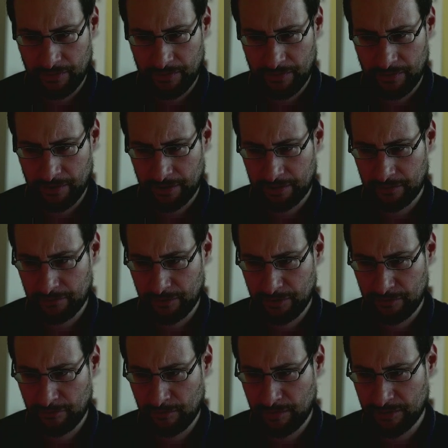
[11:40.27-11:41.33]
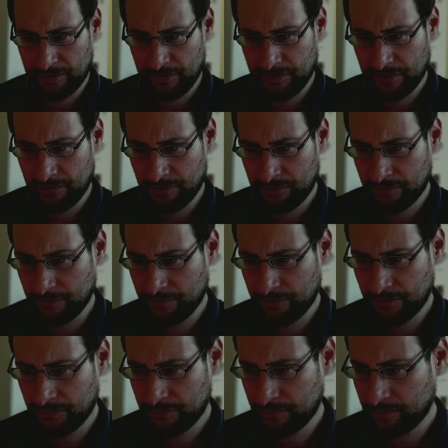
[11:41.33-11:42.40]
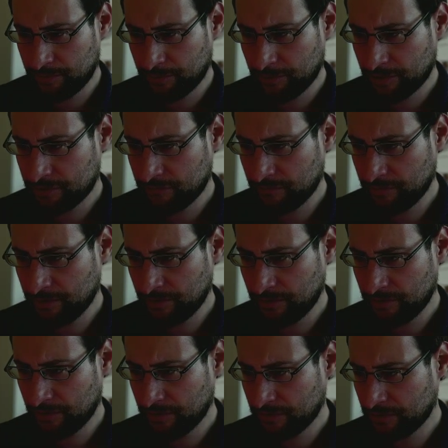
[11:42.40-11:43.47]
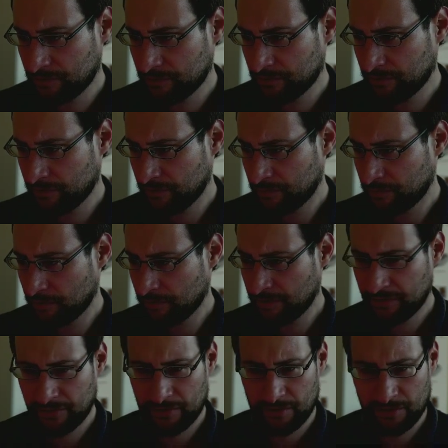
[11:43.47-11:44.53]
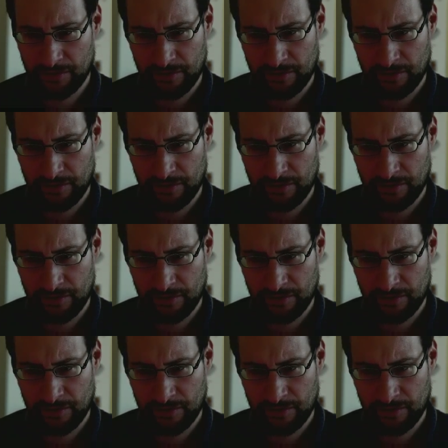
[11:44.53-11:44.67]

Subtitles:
actively doing, but intended to use on product environment as long as it's pre-tested and